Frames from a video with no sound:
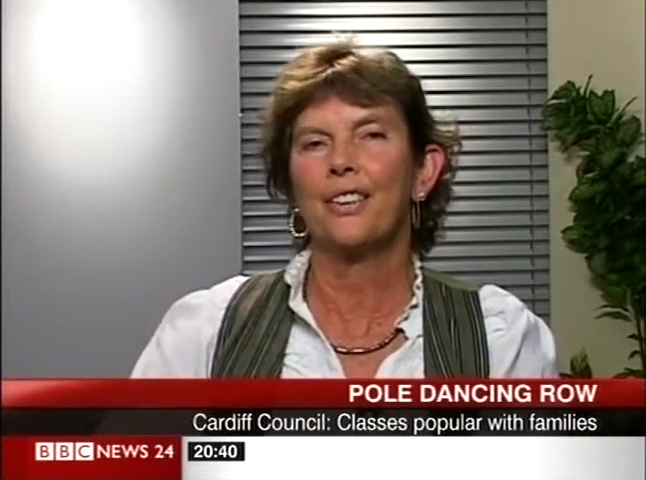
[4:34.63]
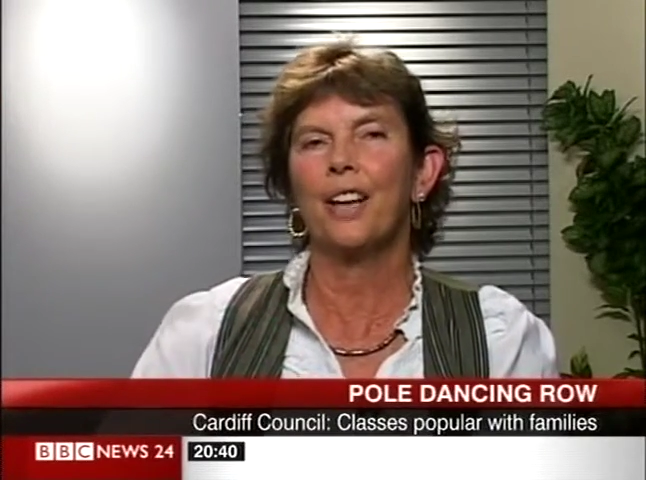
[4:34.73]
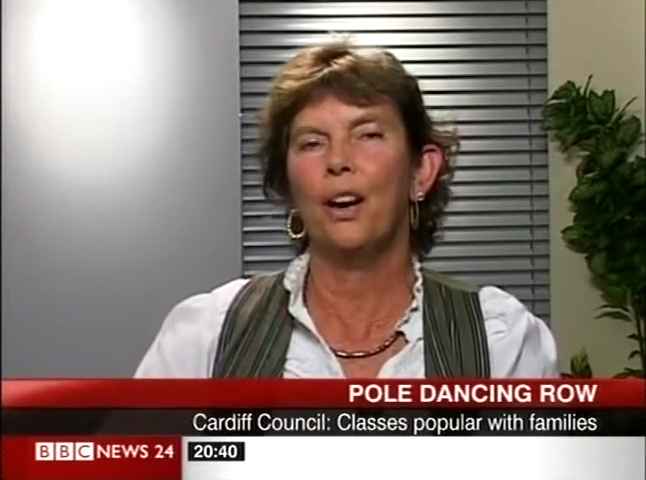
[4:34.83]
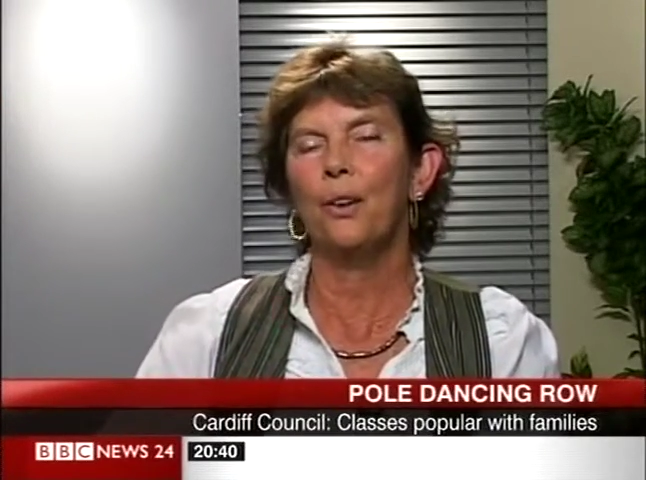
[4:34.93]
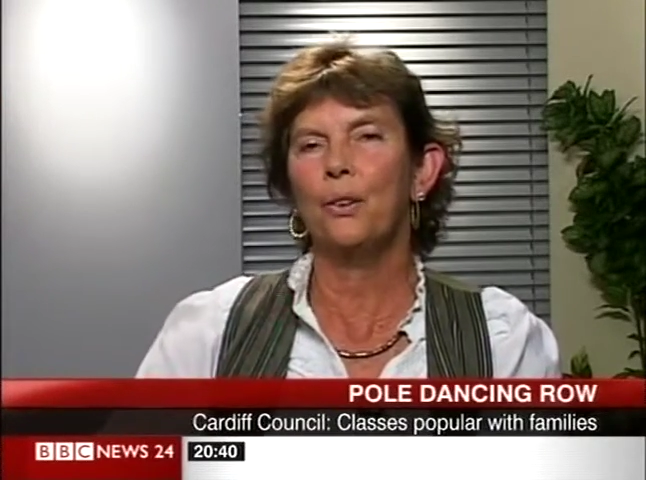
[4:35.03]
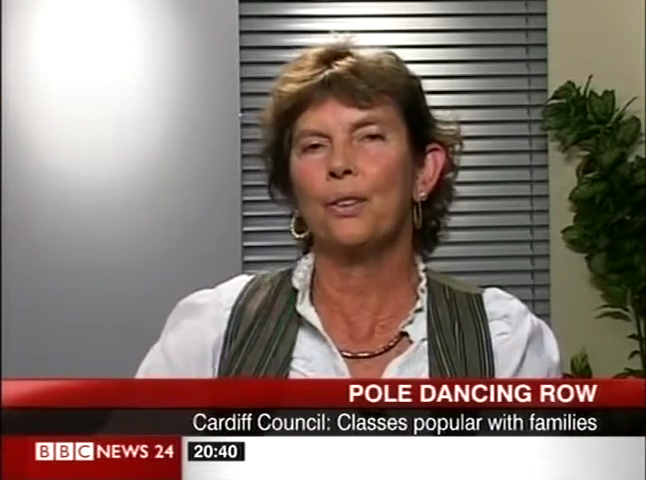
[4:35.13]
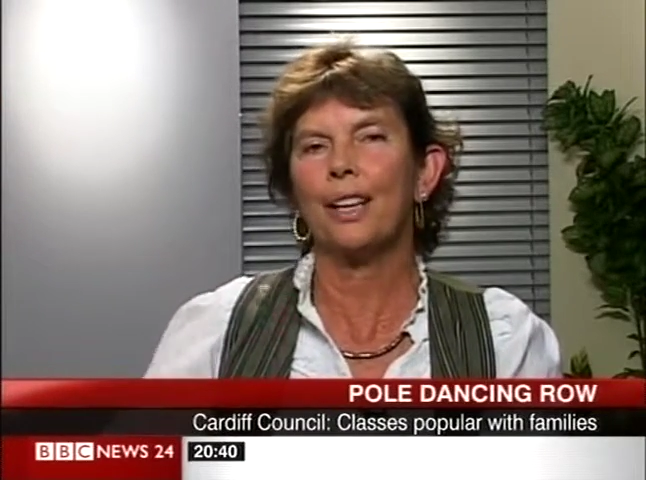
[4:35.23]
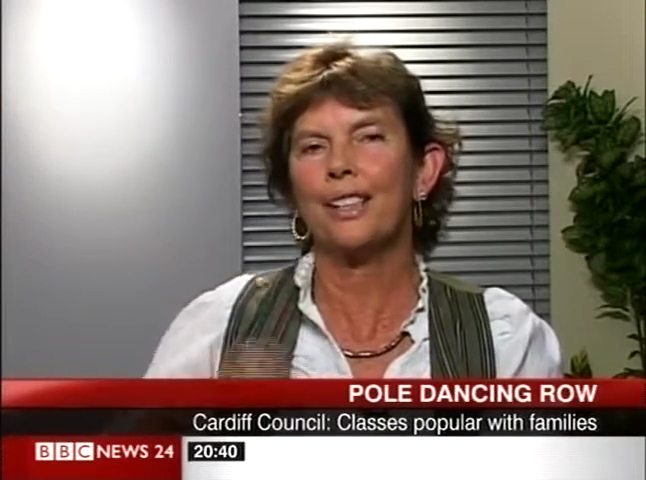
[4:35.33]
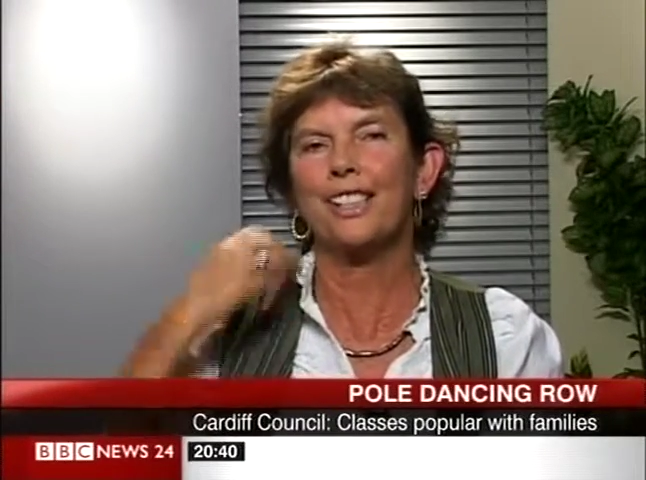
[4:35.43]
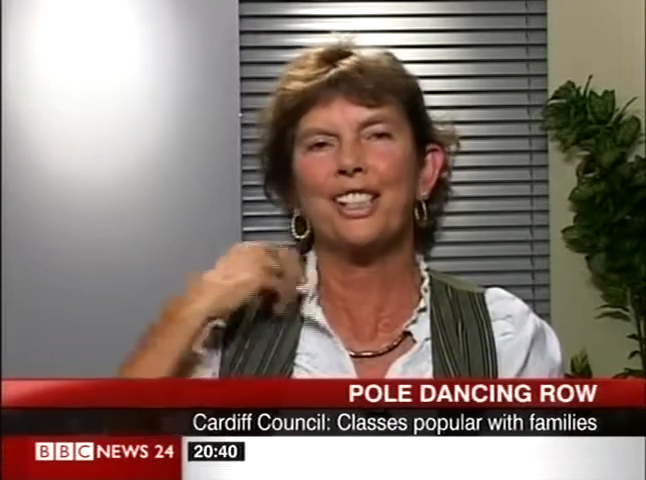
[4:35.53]
whole
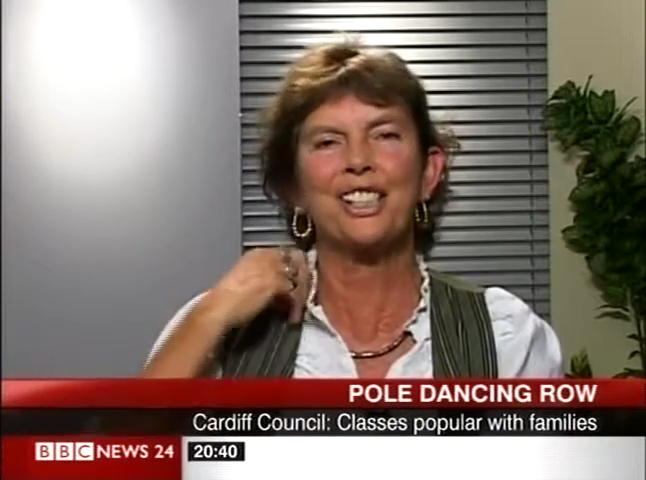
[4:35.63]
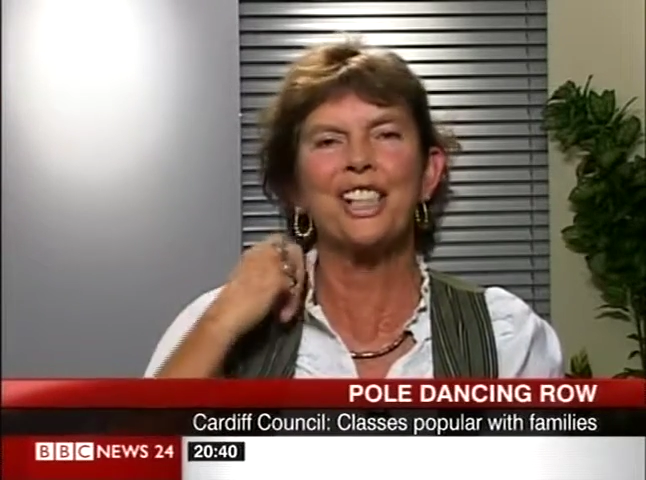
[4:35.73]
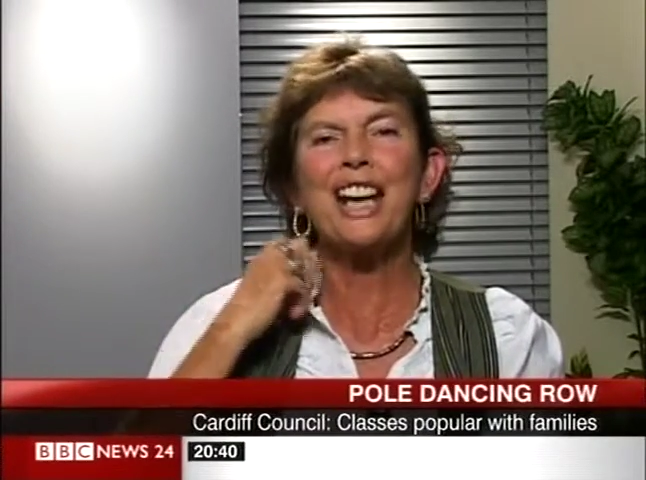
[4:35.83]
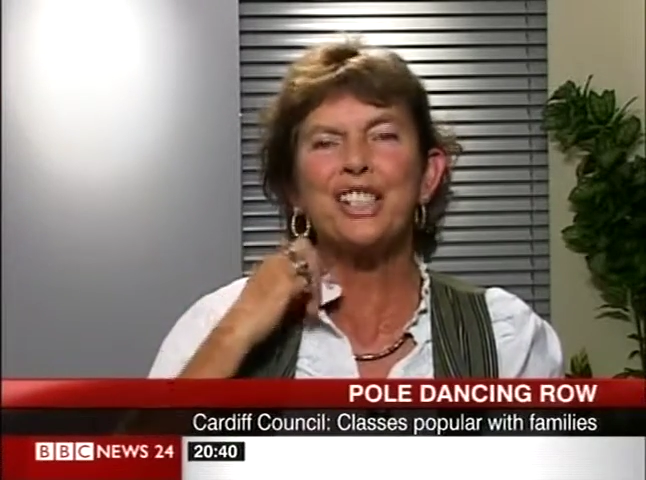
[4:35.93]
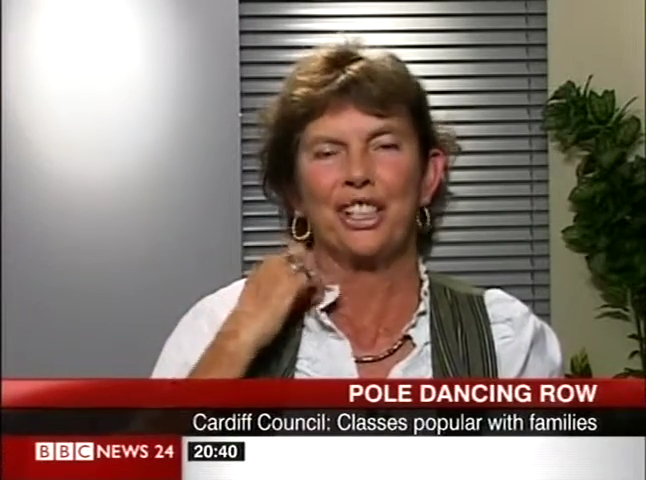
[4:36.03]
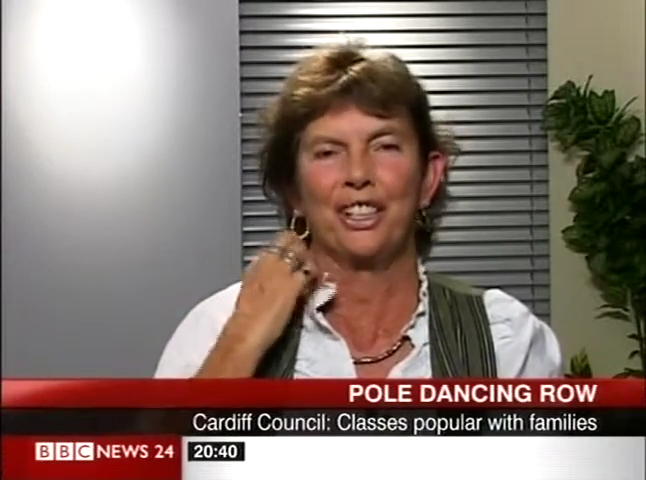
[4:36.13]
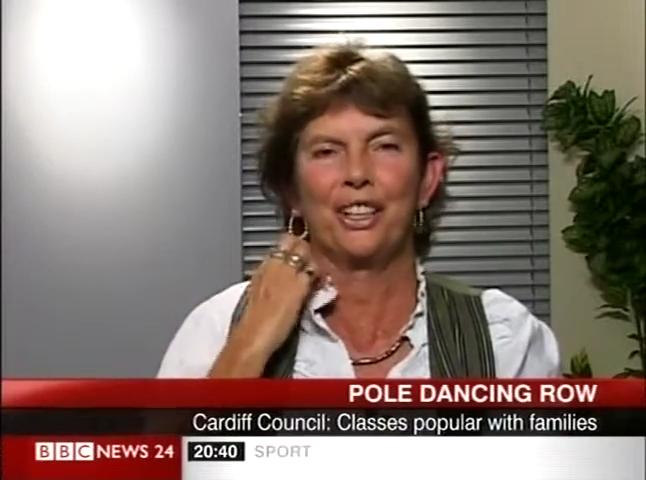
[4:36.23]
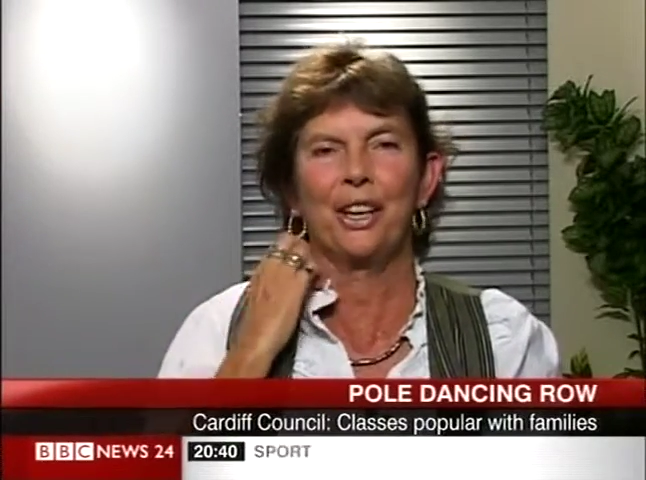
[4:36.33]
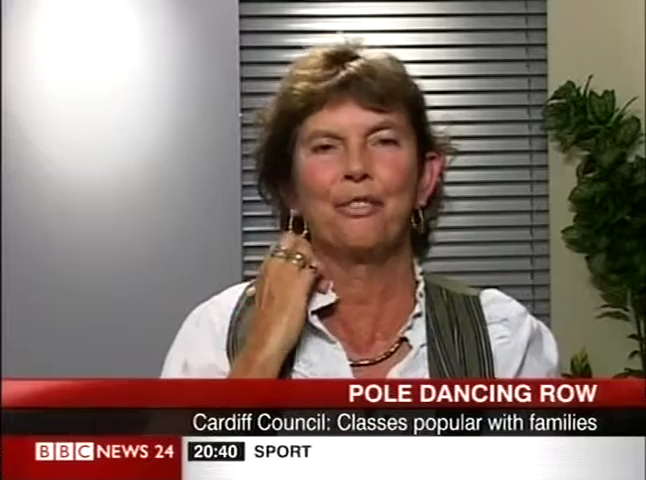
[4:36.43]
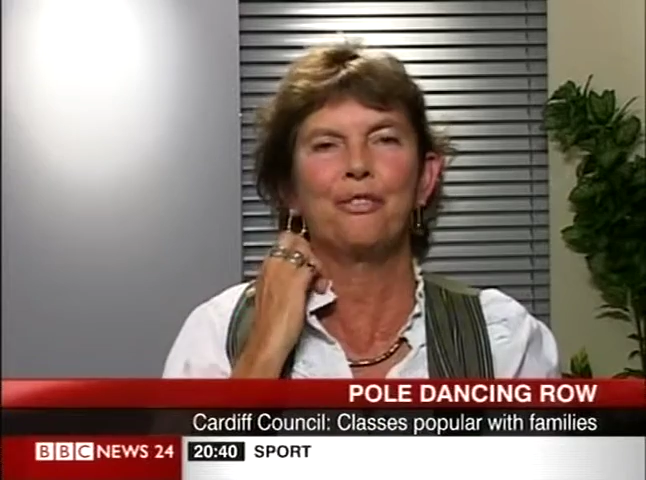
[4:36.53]
succession of